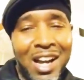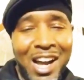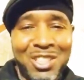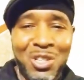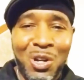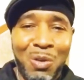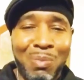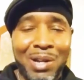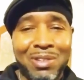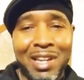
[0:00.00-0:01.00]
I'll talk
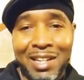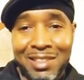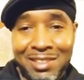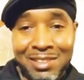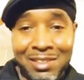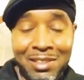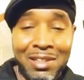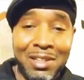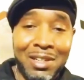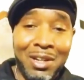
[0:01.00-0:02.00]
about that
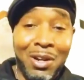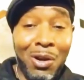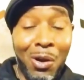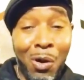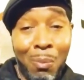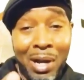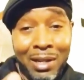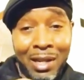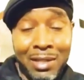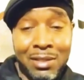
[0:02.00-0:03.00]
on my
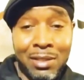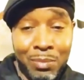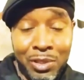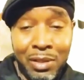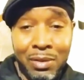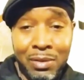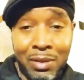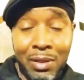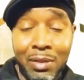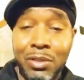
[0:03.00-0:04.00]
next subject,
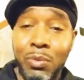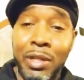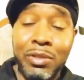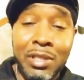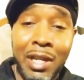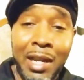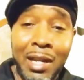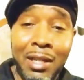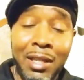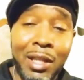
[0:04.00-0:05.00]
to understand
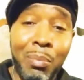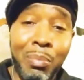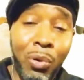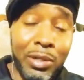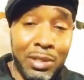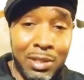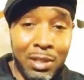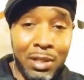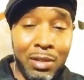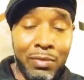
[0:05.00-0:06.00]
the importance
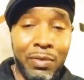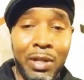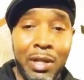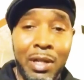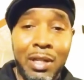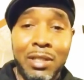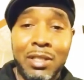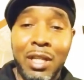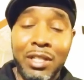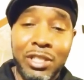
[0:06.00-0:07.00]
of
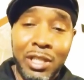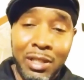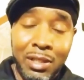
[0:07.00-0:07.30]
touching,